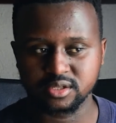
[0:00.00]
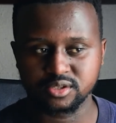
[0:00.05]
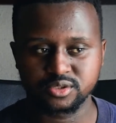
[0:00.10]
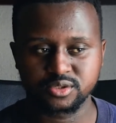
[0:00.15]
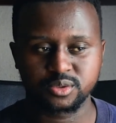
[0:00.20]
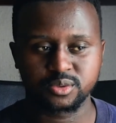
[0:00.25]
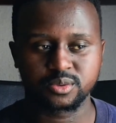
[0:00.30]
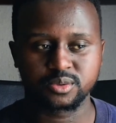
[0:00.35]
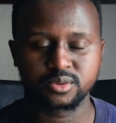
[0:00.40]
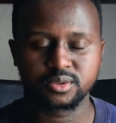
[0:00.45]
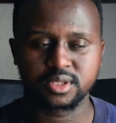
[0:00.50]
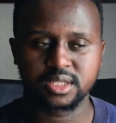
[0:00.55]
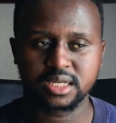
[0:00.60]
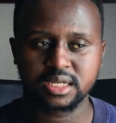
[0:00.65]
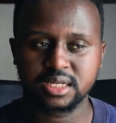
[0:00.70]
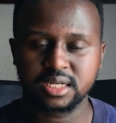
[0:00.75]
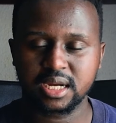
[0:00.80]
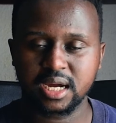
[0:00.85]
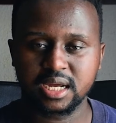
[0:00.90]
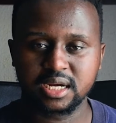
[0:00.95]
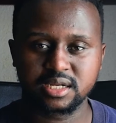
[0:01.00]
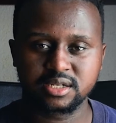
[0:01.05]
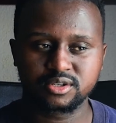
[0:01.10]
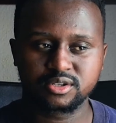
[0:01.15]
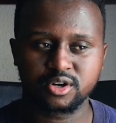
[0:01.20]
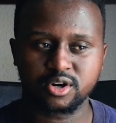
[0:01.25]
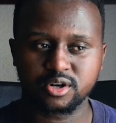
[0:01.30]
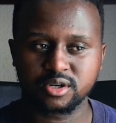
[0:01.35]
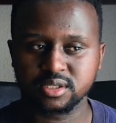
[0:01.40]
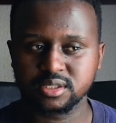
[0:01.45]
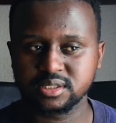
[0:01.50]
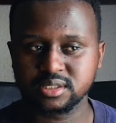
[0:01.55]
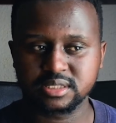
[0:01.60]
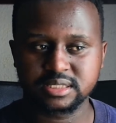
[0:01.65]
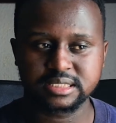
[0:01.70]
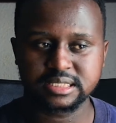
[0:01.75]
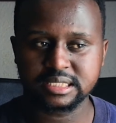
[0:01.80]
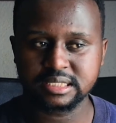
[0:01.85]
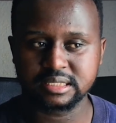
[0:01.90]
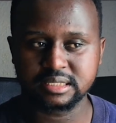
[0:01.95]
So that kind of
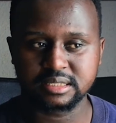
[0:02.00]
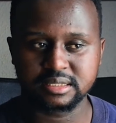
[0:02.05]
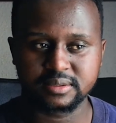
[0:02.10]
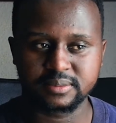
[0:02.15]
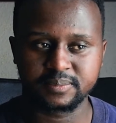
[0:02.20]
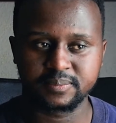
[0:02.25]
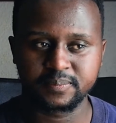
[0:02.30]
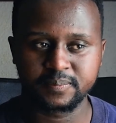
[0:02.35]
causes a